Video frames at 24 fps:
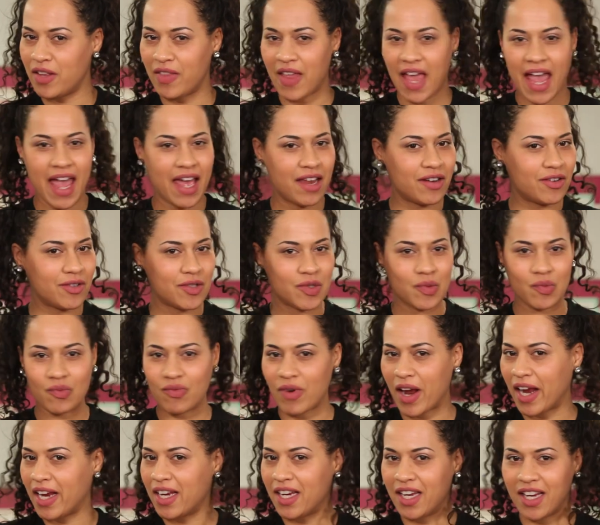The handle's
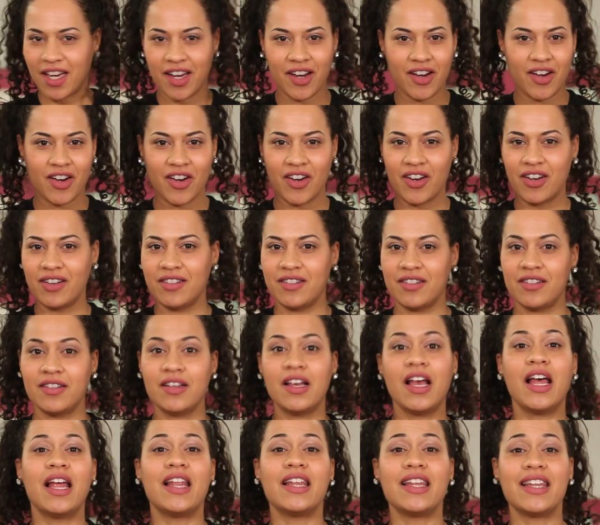right here.
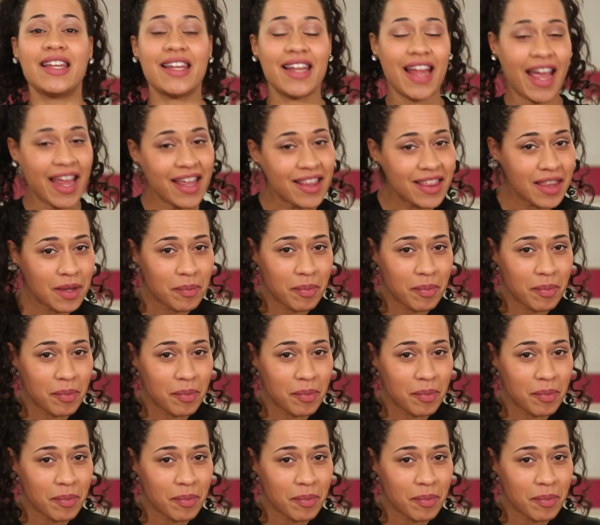Like the